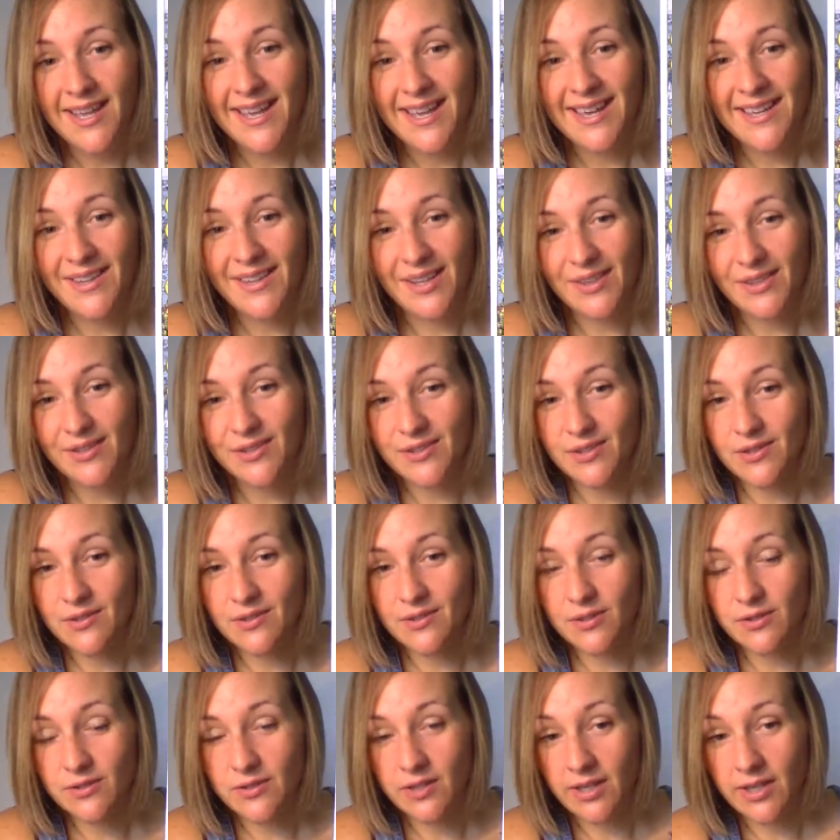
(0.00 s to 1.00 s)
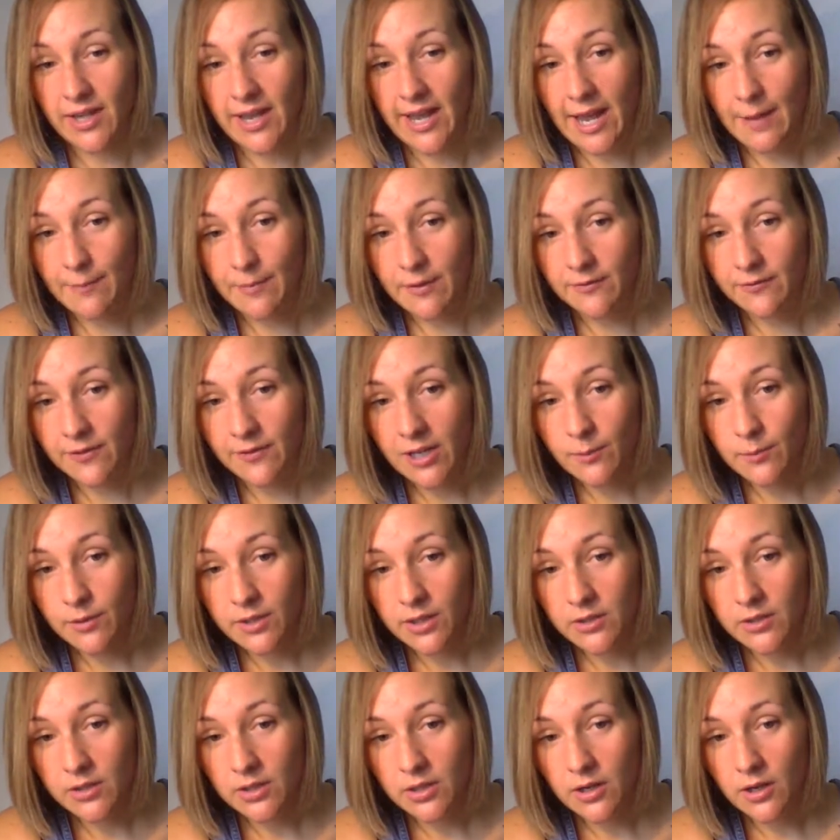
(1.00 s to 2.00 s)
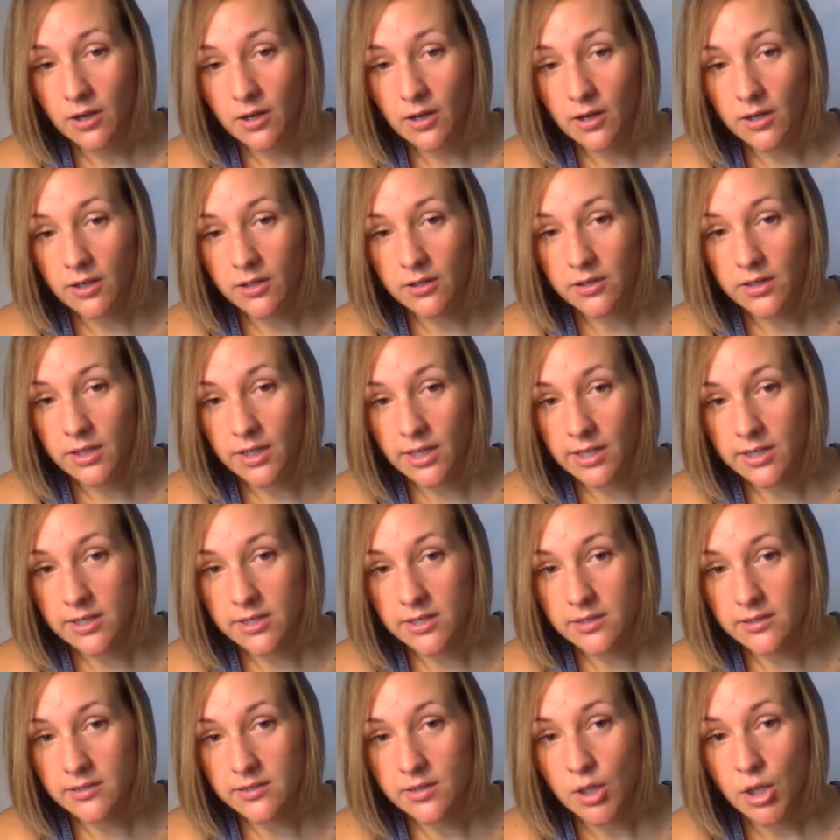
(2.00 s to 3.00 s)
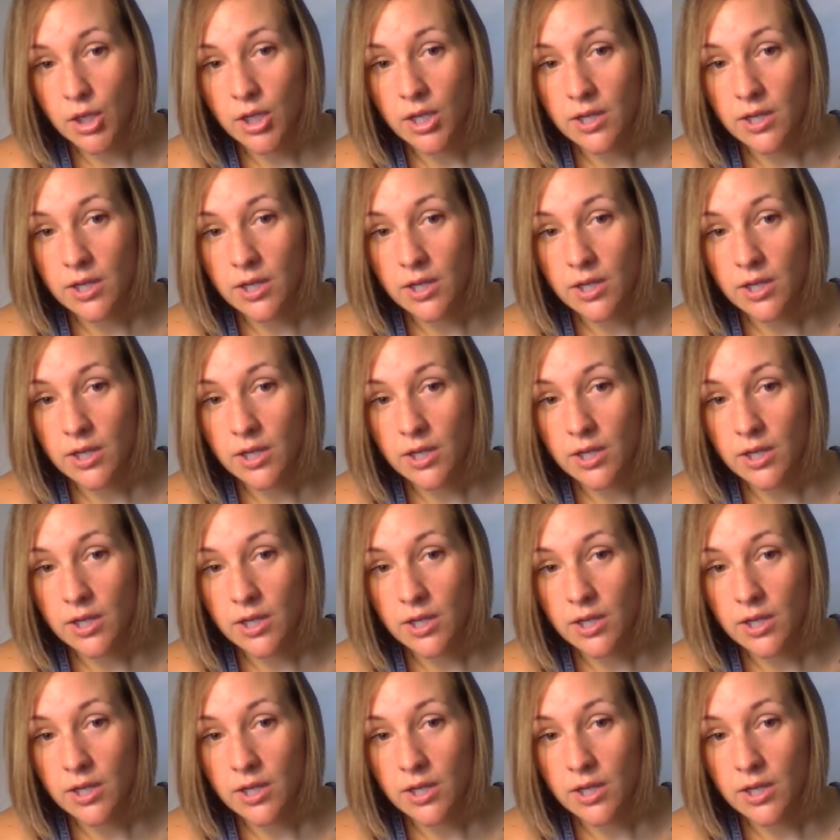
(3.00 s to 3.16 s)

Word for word: And like this is, there's like a happy family on the card, and